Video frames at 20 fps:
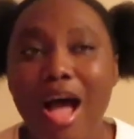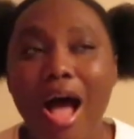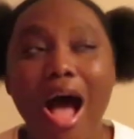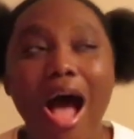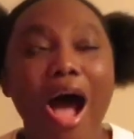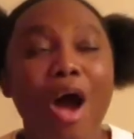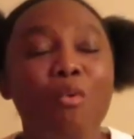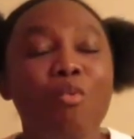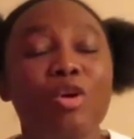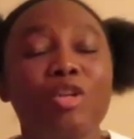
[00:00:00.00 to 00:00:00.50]

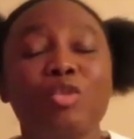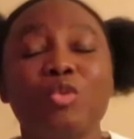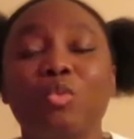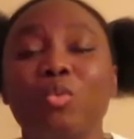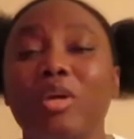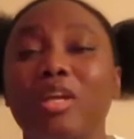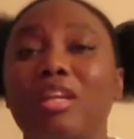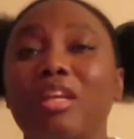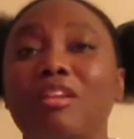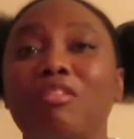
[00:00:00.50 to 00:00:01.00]
I was
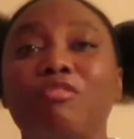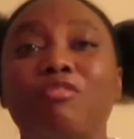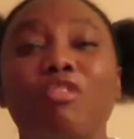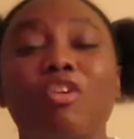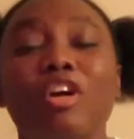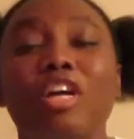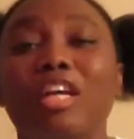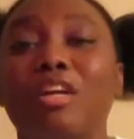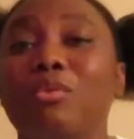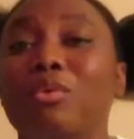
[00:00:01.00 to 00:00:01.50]
waiting
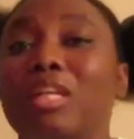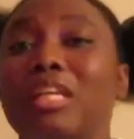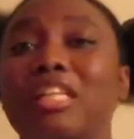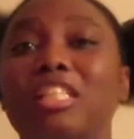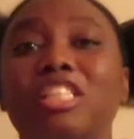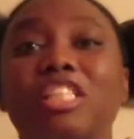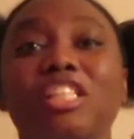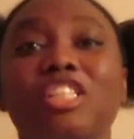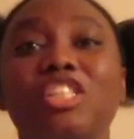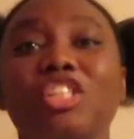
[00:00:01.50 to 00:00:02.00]
for a
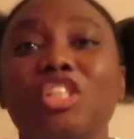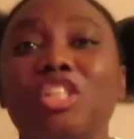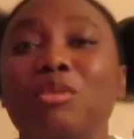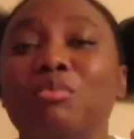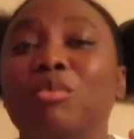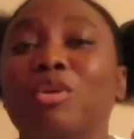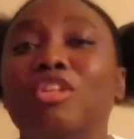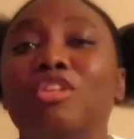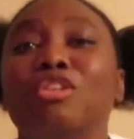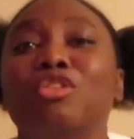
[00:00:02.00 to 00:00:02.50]

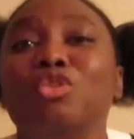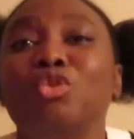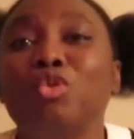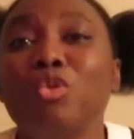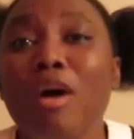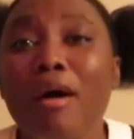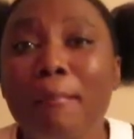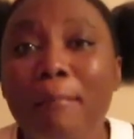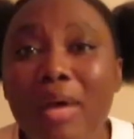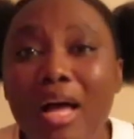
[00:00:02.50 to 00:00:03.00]
relationship on the
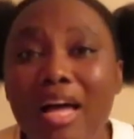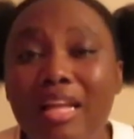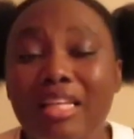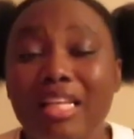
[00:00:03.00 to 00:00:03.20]
drama.